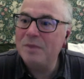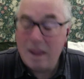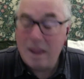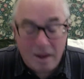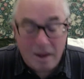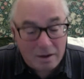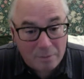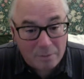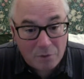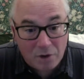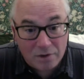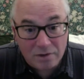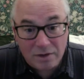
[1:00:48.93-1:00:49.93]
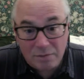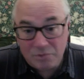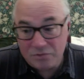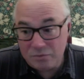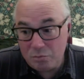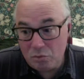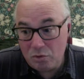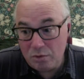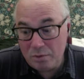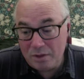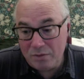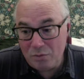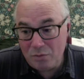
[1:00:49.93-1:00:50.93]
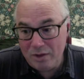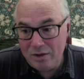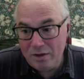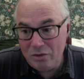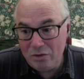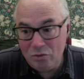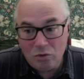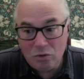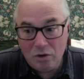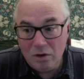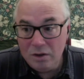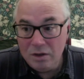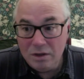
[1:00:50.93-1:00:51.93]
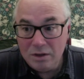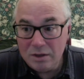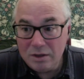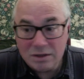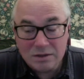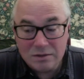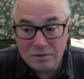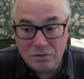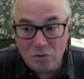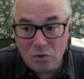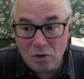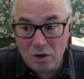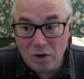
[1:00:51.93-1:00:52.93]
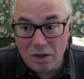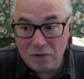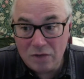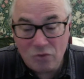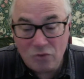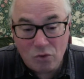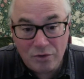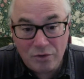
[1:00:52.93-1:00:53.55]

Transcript: And I'm not a Labor supporter, by the way, nor nor a Tory